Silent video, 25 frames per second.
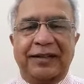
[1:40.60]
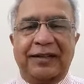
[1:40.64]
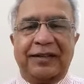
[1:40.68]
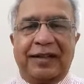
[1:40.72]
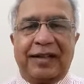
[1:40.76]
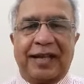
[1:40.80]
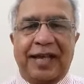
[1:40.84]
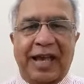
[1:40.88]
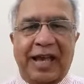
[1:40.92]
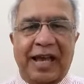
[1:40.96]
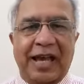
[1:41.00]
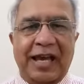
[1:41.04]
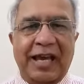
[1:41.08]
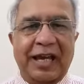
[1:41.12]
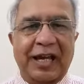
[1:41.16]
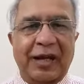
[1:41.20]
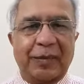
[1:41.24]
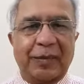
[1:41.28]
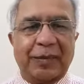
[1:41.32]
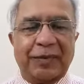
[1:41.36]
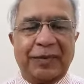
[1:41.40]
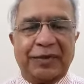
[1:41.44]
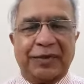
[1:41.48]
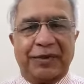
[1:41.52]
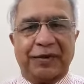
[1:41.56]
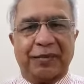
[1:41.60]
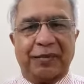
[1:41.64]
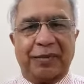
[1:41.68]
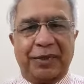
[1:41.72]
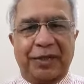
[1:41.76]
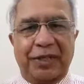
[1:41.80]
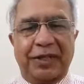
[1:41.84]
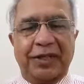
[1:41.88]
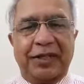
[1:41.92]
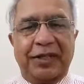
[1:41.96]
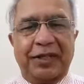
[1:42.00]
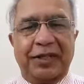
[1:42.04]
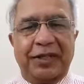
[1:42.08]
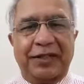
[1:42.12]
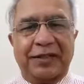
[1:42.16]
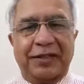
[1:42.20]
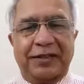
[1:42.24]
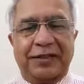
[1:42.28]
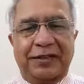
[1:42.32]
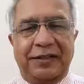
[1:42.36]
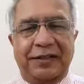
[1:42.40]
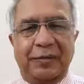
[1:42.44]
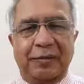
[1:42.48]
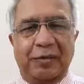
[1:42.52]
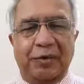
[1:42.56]
the caps, the
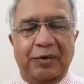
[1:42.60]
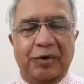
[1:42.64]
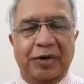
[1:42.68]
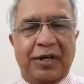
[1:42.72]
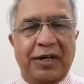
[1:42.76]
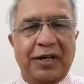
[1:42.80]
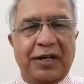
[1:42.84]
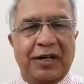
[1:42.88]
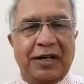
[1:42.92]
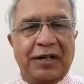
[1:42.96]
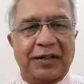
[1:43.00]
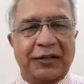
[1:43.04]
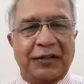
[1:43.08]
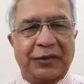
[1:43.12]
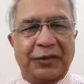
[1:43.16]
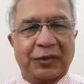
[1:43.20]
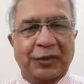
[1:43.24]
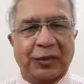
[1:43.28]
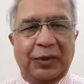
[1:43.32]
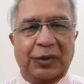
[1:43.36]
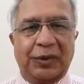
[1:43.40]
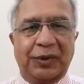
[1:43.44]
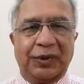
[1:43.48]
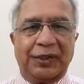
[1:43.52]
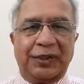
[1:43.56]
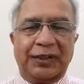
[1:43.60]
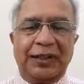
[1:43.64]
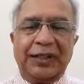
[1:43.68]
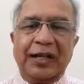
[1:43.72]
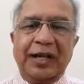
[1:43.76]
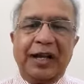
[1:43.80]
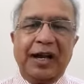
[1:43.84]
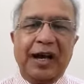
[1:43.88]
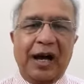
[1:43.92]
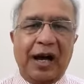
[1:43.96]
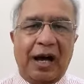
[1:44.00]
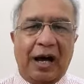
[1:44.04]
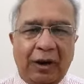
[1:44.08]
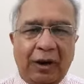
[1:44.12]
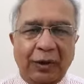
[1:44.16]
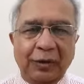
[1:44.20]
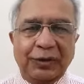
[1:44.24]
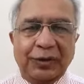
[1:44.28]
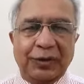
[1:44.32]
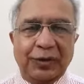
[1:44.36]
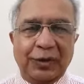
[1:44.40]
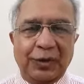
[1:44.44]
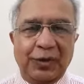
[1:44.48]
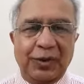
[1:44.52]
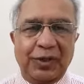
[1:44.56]
beards, the burqas, or the
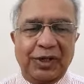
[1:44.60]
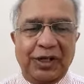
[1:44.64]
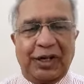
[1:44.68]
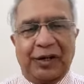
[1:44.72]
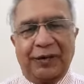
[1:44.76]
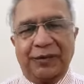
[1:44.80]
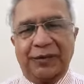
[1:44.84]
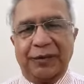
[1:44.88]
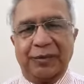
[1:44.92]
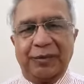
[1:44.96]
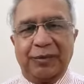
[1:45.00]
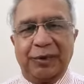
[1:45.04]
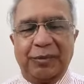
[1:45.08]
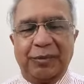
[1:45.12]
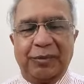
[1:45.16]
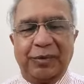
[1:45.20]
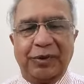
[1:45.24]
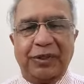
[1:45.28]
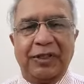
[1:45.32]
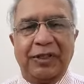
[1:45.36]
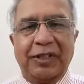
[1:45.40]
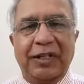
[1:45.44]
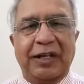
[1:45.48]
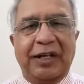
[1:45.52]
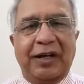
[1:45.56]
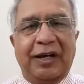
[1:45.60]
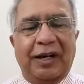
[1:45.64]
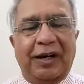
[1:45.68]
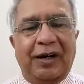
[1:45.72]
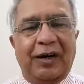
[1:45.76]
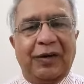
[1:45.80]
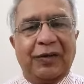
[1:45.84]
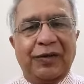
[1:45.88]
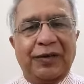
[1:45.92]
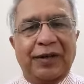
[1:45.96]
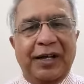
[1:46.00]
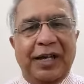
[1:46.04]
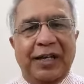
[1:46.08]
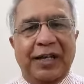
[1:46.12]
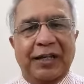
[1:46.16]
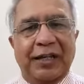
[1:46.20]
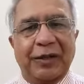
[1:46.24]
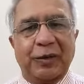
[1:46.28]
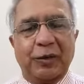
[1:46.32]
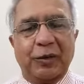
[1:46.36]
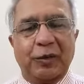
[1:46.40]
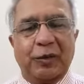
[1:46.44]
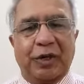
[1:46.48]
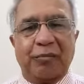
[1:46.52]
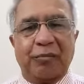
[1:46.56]
household of the people of Delhi
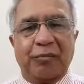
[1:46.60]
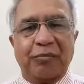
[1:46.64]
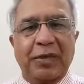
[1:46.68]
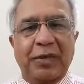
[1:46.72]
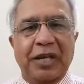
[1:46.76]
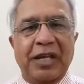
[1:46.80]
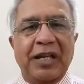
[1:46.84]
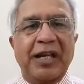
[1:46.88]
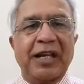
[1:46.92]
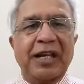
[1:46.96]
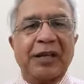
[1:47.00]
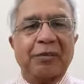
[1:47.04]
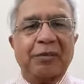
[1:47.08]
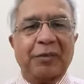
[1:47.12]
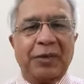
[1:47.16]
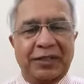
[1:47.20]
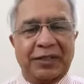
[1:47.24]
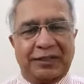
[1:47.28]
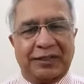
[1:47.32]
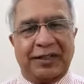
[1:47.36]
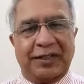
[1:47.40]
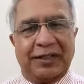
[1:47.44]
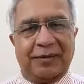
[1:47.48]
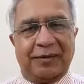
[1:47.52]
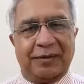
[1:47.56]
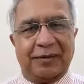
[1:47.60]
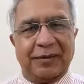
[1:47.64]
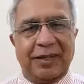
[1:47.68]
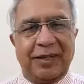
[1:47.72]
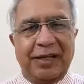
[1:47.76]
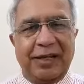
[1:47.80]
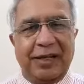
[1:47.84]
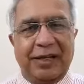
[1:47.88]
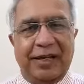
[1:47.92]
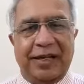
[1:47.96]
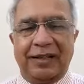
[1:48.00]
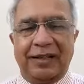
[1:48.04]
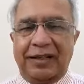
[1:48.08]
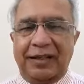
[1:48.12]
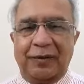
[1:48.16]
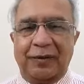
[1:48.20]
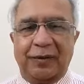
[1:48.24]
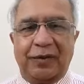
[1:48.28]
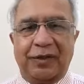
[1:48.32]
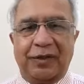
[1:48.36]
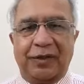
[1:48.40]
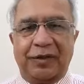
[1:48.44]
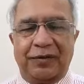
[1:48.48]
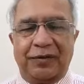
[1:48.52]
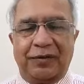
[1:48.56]
who were mainly Muslim, and they
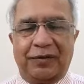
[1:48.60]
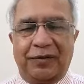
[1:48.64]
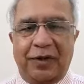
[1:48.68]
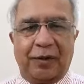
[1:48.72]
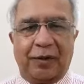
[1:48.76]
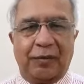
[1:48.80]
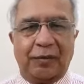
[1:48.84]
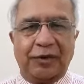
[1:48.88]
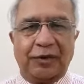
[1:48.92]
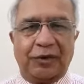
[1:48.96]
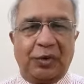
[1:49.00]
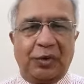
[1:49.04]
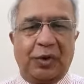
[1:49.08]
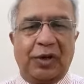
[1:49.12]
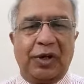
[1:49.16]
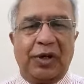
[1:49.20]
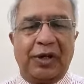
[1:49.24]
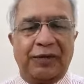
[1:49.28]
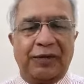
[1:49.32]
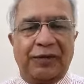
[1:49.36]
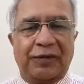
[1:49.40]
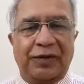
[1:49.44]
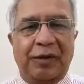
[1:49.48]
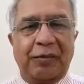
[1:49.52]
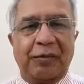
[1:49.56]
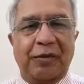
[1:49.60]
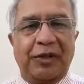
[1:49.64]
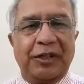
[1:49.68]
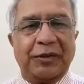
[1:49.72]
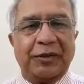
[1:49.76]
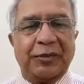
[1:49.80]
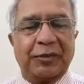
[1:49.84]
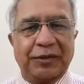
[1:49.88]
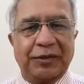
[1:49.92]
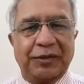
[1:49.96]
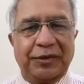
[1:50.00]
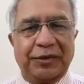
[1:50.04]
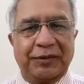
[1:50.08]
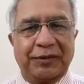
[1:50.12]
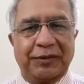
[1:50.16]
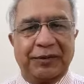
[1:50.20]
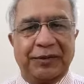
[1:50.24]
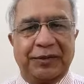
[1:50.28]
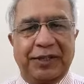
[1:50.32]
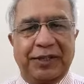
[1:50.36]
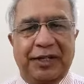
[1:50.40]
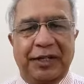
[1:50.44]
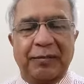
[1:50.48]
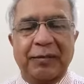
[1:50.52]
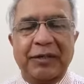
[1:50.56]
were from the royal families most of
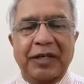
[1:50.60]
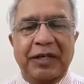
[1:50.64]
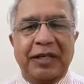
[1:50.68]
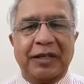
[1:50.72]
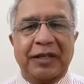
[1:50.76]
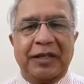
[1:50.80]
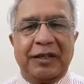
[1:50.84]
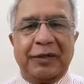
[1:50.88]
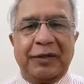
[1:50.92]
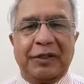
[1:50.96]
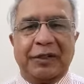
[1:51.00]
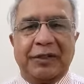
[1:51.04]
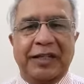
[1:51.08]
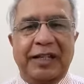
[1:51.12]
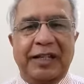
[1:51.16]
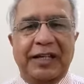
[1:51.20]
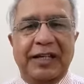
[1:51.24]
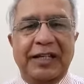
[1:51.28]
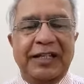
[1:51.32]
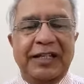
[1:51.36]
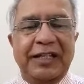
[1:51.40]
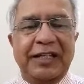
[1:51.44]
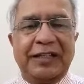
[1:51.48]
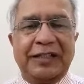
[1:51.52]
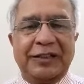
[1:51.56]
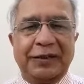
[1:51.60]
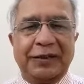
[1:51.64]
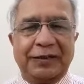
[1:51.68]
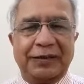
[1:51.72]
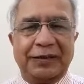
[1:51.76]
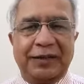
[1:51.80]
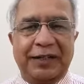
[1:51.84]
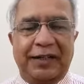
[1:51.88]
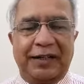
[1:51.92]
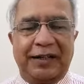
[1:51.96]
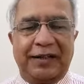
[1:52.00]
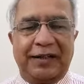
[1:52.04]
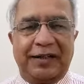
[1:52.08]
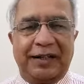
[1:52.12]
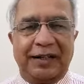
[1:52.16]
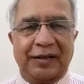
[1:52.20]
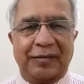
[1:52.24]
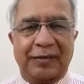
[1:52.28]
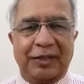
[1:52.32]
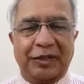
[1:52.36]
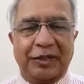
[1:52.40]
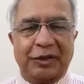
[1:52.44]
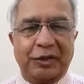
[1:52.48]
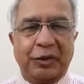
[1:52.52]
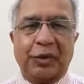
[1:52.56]
the time. They were the elites of that
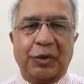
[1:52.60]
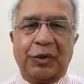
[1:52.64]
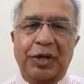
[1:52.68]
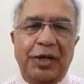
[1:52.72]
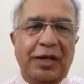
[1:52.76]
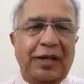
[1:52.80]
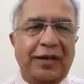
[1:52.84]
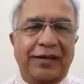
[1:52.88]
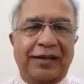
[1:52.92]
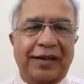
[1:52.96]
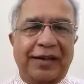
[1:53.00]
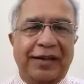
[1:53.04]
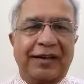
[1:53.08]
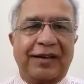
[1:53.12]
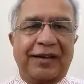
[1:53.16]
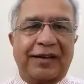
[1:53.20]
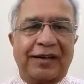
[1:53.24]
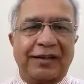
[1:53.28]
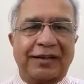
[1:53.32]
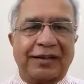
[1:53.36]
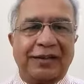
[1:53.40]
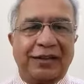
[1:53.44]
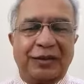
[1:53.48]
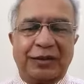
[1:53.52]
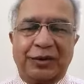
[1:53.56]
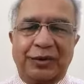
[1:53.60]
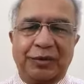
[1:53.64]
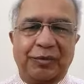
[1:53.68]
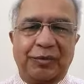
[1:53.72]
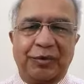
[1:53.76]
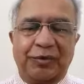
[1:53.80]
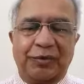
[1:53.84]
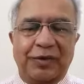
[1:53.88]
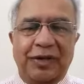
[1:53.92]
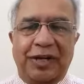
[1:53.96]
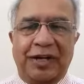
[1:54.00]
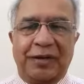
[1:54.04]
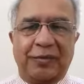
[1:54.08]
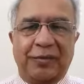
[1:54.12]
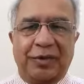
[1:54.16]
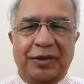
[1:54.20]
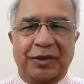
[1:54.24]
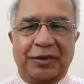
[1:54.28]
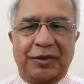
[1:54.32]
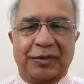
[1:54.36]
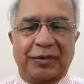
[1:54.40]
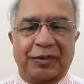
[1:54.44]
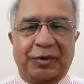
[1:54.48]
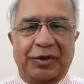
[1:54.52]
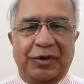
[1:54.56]
time, and so their culture should be very
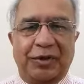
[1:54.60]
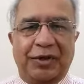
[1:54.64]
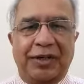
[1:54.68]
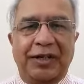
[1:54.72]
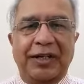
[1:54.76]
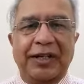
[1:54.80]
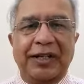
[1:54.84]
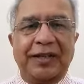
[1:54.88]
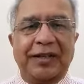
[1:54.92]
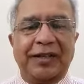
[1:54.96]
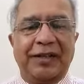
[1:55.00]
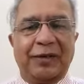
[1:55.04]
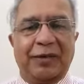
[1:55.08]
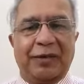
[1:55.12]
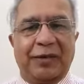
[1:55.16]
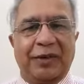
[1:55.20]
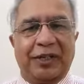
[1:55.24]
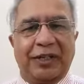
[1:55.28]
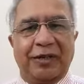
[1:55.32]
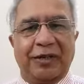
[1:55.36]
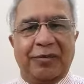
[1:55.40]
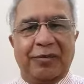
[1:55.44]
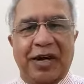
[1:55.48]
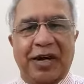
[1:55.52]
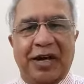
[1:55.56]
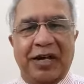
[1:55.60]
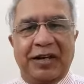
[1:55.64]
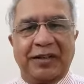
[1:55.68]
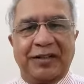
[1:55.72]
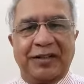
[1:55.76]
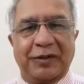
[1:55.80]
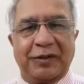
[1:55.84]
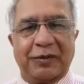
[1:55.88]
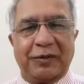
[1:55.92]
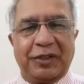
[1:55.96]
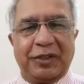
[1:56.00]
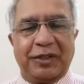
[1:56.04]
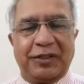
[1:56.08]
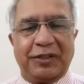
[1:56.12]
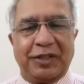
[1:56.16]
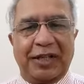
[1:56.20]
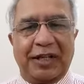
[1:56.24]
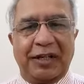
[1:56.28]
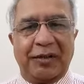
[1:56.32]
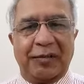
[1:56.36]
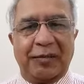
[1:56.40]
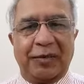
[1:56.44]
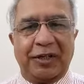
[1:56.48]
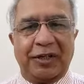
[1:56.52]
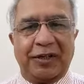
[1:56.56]
much important. The way the marriages were
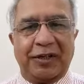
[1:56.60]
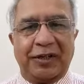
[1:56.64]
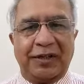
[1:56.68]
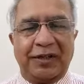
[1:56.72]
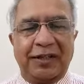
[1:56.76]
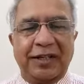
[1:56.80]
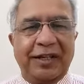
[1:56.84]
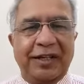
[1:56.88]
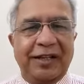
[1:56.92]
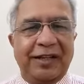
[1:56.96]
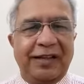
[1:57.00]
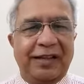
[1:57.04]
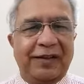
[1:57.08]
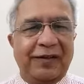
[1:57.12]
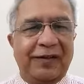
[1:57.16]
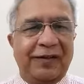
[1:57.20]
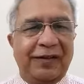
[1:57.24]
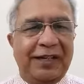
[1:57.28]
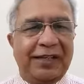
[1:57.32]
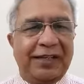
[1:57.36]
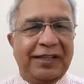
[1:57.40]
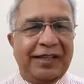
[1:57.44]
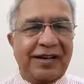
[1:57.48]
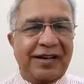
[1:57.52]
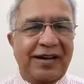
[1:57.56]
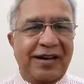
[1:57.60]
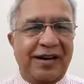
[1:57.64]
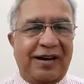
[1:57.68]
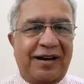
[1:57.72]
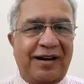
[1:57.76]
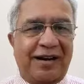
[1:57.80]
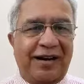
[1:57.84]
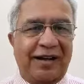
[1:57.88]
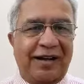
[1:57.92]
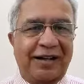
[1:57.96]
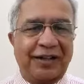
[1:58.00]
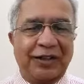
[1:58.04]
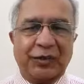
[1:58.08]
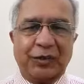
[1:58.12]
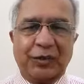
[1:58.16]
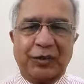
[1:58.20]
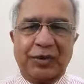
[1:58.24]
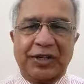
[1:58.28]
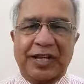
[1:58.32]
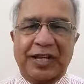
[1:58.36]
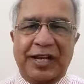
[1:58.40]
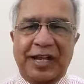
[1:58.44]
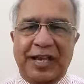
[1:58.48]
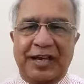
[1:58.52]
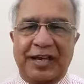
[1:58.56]
celebrated, the way the kahars
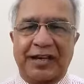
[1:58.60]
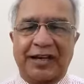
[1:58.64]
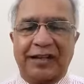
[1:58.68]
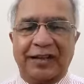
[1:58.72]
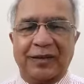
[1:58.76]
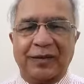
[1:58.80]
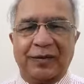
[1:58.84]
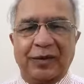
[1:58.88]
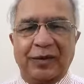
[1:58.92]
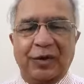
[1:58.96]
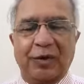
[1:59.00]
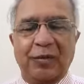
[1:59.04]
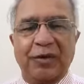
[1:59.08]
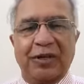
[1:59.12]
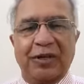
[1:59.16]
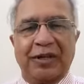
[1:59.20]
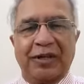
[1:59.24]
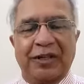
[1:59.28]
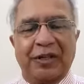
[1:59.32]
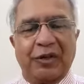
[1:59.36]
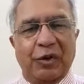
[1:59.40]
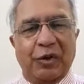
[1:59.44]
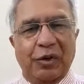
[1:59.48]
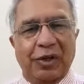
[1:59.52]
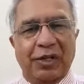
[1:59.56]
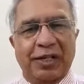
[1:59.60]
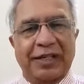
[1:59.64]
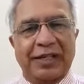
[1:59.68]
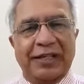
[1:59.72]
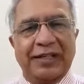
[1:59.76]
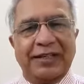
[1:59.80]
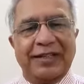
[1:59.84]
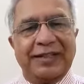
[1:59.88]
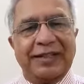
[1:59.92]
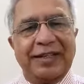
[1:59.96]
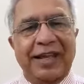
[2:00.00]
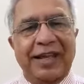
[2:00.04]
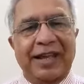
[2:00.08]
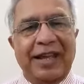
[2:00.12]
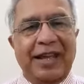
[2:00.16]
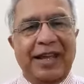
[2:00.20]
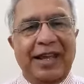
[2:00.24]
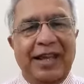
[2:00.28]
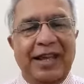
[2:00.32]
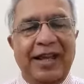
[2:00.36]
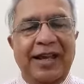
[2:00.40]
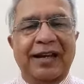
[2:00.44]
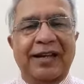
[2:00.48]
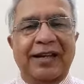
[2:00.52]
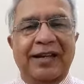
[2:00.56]
would carry the women in dolis,
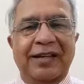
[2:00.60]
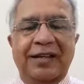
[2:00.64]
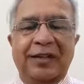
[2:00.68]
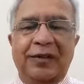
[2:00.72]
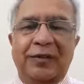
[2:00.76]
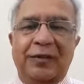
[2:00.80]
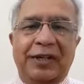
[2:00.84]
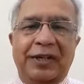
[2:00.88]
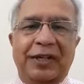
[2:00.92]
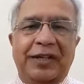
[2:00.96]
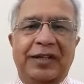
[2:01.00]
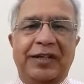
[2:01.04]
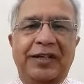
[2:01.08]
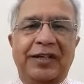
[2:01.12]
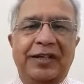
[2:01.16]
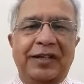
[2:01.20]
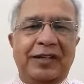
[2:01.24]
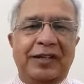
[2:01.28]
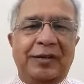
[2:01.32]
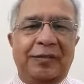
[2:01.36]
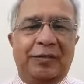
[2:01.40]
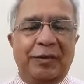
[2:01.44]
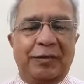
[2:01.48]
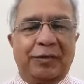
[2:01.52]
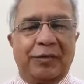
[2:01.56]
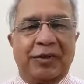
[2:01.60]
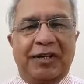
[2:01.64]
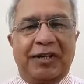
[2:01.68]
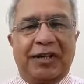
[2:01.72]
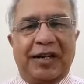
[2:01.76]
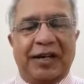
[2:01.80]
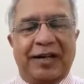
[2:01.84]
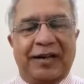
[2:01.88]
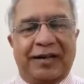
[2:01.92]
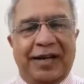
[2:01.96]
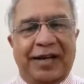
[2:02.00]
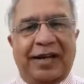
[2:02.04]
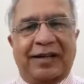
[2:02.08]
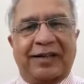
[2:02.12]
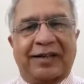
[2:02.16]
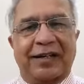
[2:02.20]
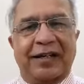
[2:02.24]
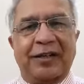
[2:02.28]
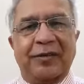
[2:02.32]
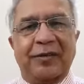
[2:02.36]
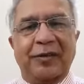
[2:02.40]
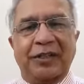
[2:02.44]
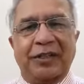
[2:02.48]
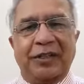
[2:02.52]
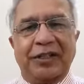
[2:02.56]
and the way the people
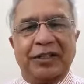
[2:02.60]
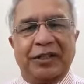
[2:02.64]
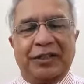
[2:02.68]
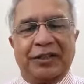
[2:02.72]
contacted with